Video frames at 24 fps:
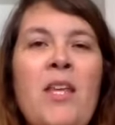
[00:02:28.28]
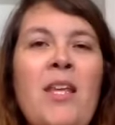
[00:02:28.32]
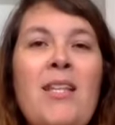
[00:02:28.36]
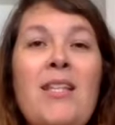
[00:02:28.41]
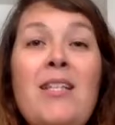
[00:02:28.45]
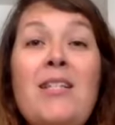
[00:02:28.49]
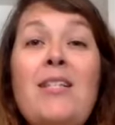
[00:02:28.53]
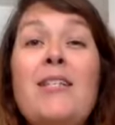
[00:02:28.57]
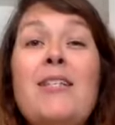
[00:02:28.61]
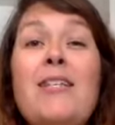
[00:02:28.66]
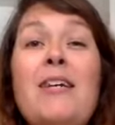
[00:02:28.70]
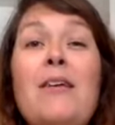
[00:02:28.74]

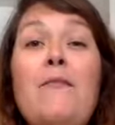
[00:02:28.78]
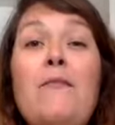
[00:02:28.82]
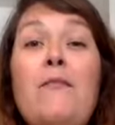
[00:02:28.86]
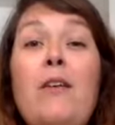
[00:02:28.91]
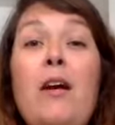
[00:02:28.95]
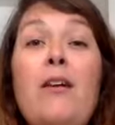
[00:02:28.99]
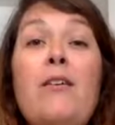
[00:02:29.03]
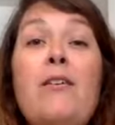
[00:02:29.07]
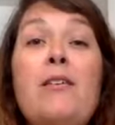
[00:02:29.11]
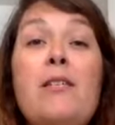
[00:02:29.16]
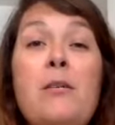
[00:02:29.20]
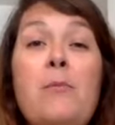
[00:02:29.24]
This is a
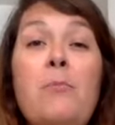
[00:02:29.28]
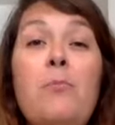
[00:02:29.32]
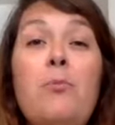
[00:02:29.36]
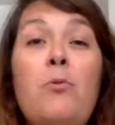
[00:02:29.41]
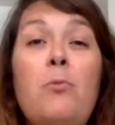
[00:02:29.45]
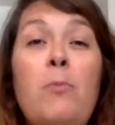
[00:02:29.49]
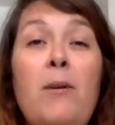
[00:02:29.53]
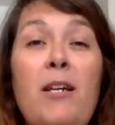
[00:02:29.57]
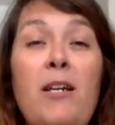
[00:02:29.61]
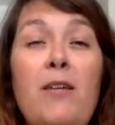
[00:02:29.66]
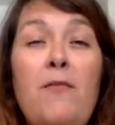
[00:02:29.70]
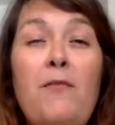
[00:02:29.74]
very
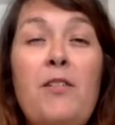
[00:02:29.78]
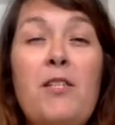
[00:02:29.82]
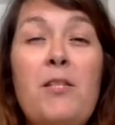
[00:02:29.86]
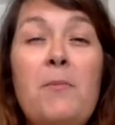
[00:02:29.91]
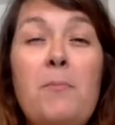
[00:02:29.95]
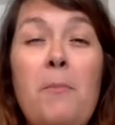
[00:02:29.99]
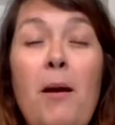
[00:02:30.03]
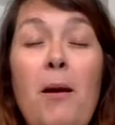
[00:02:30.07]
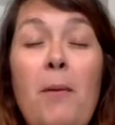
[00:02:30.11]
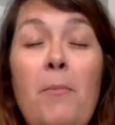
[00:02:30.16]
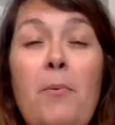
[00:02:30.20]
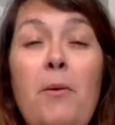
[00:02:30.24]
simple benefits
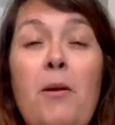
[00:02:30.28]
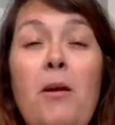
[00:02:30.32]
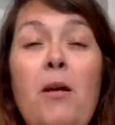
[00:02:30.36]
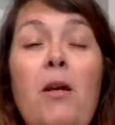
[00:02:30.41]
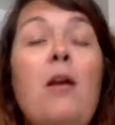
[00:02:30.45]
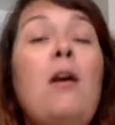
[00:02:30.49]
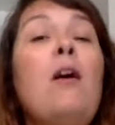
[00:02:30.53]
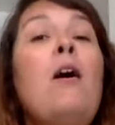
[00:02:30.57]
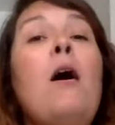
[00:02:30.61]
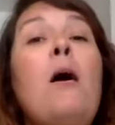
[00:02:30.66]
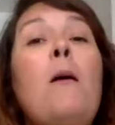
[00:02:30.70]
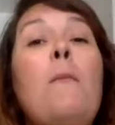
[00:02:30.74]
map,
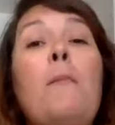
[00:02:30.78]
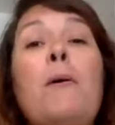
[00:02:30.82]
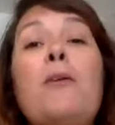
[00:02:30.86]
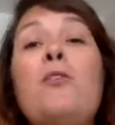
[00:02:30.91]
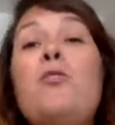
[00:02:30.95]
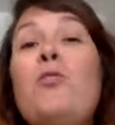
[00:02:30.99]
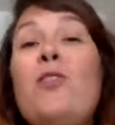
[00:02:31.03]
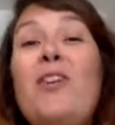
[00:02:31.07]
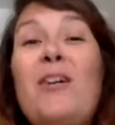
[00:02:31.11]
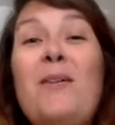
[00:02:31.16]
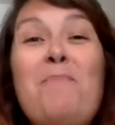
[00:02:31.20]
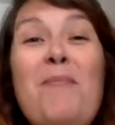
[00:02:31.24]
but
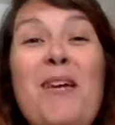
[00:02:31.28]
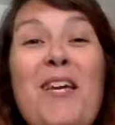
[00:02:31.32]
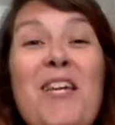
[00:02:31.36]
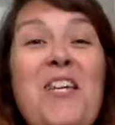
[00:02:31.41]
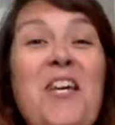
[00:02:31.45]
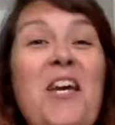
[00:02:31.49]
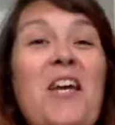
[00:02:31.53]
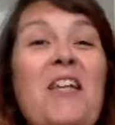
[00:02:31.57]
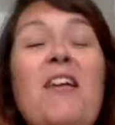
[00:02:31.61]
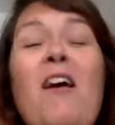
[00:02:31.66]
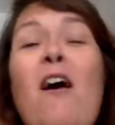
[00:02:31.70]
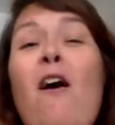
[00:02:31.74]
you can
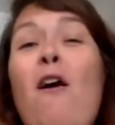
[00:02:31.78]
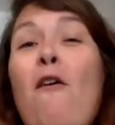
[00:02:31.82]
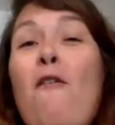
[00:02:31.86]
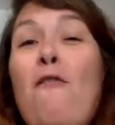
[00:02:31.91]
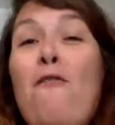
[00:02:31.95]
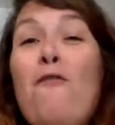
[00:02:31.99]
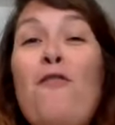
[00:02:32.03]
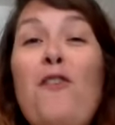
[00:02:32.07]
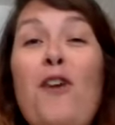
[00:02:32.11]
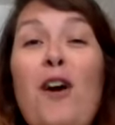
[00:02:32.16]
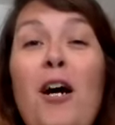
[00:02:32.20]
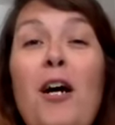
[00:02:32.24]
make it
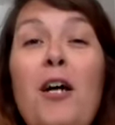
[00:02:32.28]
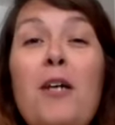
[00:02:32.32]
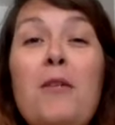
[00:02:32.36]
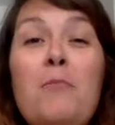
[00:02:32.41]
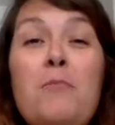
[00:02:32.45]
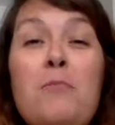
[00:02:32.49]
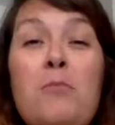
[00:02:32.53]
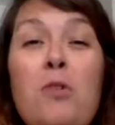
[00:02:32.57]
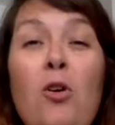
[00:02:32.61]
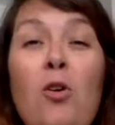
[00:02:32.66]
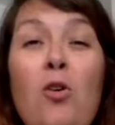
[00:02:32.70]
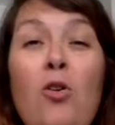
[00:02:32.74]
far
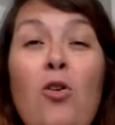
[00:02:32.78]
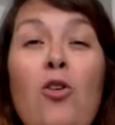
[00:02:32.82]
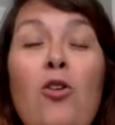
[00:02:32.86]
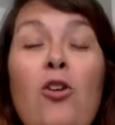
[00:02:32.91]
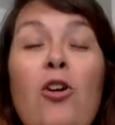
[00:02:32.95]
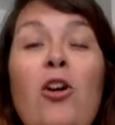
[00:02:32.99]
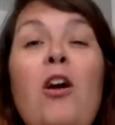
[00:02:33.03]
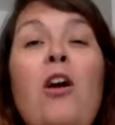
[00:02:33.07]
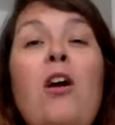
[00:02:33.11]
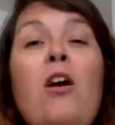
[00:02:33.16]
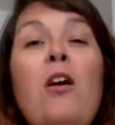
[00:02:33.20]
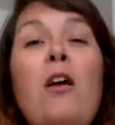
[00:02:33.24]

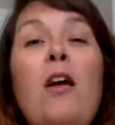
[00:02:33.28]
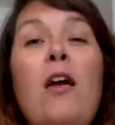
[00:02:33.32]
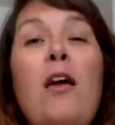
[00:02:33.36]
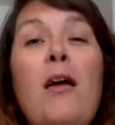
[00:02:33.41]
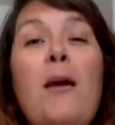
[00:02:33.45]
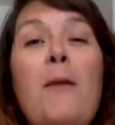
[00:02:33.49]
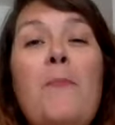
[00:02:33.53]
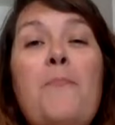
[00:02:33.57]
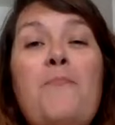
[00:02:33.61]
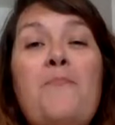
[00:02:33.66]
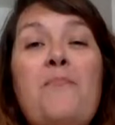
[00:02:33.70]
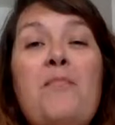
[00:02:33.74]
more
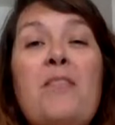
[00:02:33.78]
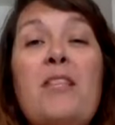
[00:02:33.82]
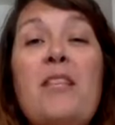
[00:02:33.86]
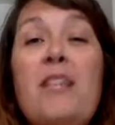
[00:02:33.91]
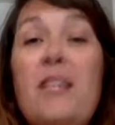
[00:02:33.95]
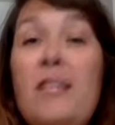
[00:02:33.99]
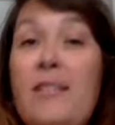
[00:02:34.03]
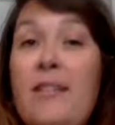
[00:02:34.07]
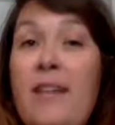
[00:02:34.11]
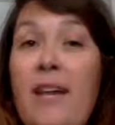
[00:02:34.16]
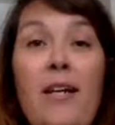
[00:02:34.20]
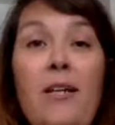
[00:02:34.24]

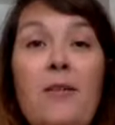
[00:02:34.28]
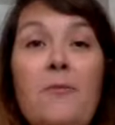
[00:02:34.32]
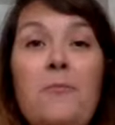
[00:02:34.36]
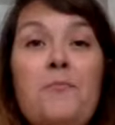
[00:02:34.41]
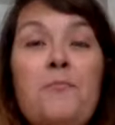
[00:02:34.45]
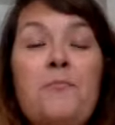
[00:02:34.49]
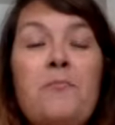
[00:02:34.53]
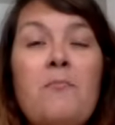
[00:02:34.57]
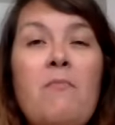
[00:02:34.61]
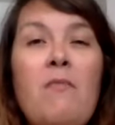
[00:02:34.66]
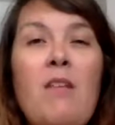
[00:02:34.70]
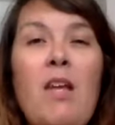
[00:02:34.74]
detailed.
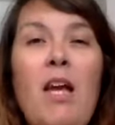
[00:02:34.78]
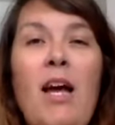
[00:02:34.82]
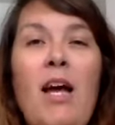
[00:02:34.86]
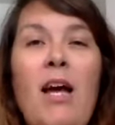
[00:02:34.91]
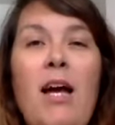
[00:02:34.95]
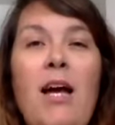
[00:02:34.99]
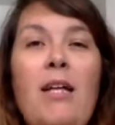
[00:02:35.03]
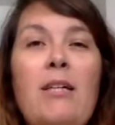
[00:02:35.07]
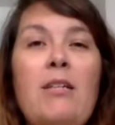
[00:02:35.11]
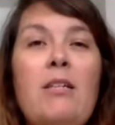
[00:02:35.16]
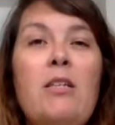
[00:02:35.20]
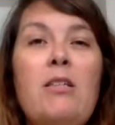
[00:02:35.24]

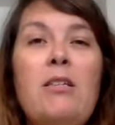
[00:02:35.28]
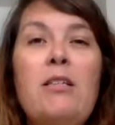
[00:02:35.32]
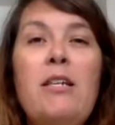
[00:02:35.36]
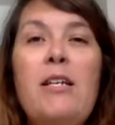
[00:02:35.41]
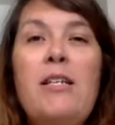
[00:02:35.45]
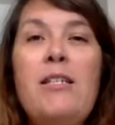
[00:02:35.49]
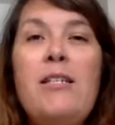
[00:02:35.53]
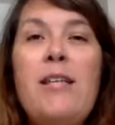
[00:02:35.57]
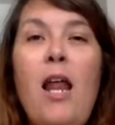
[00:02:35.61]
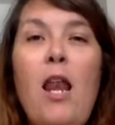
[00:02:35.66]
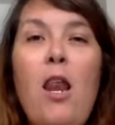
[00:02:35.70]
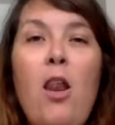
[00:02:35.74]
And there
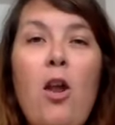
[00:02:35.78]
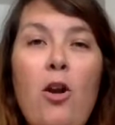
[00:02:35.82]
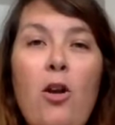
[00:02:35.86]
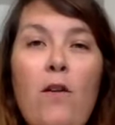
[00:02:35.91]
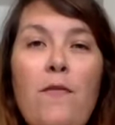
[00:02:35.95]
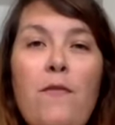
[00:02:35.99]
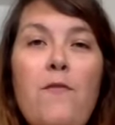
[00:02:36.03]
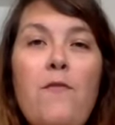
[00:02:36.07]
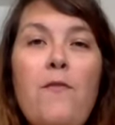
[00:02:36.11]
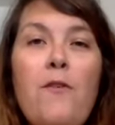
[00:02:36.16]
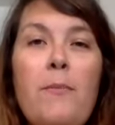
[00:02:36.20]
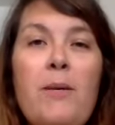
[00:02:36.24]
is a lot
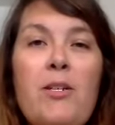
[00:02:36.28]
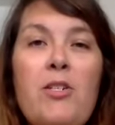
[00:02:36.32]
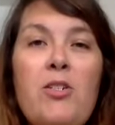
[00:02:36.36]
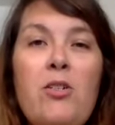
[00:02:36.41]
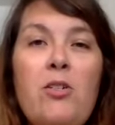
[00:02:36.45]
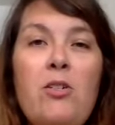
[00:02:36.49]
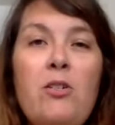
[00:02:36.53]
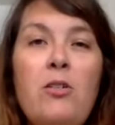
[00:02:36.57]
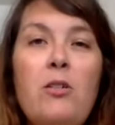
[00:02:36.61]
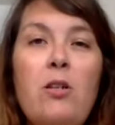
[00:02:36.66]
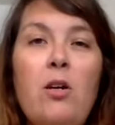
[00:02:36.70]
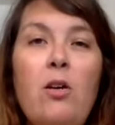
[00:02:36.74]
of
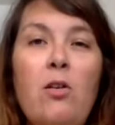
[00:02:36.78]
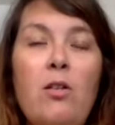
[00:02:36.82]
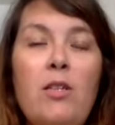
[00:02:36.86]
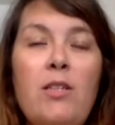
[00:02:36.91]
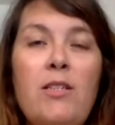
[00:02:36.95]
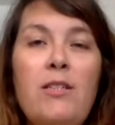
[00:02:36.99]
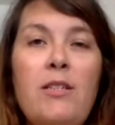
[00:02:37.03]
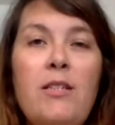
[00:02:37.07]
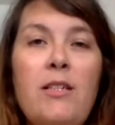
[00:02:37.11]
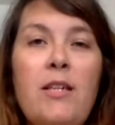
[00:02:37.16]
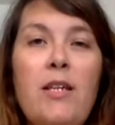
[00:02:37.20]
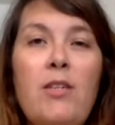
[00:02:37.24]
information on
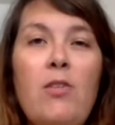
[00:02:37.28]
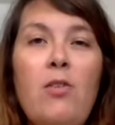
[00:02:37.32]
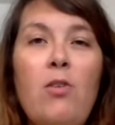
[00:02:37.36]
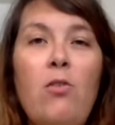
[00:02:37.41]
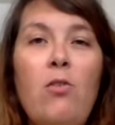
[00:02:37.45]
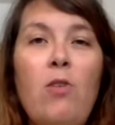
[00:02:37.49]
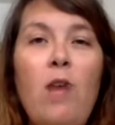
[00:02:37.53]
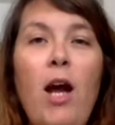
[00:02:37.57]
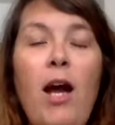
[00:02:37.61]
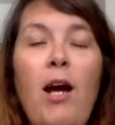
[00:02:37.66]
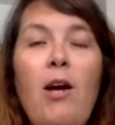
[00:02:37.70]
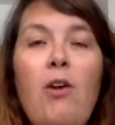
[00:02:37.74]
internet
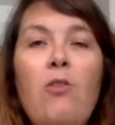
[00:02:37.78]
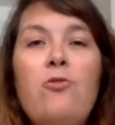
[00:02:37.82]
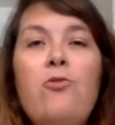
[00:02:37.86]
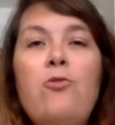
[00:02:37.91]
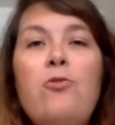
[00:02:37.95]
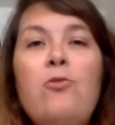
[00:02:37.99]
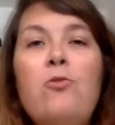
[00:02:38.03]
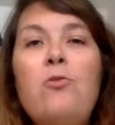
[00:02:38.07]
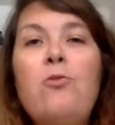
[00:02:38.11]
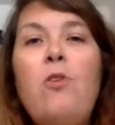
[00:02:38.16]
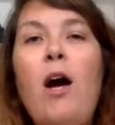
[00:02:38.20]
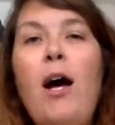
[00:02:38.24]
on how
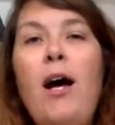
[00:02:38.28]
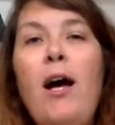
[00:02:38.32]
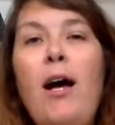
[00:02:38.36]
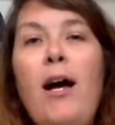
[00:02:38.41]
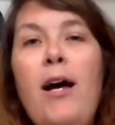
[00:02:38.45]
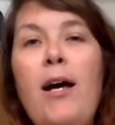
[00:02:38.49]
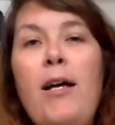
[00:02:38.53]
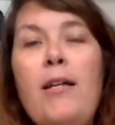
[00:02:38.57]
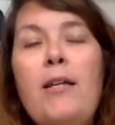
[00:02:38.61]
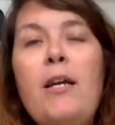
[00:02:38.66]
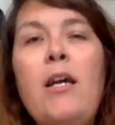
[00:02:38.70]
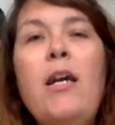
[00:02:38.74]
to
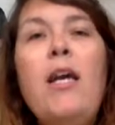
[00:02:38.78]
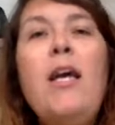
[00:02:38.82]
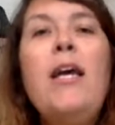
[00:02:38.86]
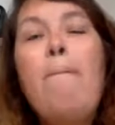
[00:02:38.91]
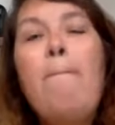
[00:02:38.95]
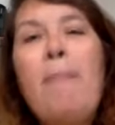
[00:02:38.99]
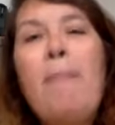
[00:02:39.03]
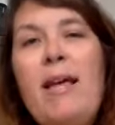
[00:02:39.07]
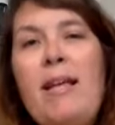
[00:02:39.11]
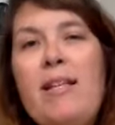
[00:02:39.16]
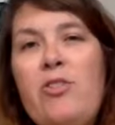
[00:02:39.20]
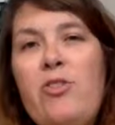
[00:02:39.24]
add
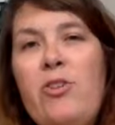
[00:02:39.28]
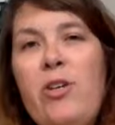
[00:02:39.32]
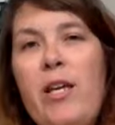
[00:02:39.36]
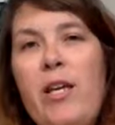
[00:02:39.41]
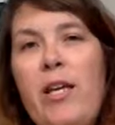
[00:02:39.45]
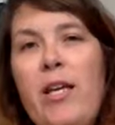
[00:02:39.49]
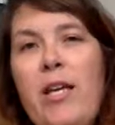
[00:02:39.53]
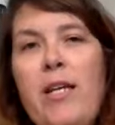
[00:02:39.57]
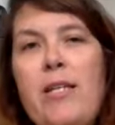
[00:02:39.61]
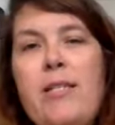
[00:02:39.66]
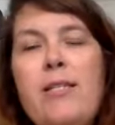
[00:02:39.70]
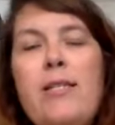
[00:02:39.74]

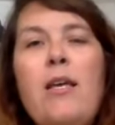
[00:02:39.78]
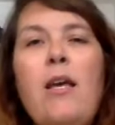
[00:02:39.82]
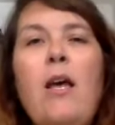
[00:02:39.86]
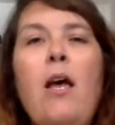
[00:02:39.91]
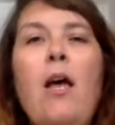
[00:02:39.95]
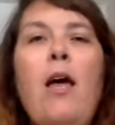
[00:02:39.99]
metrics,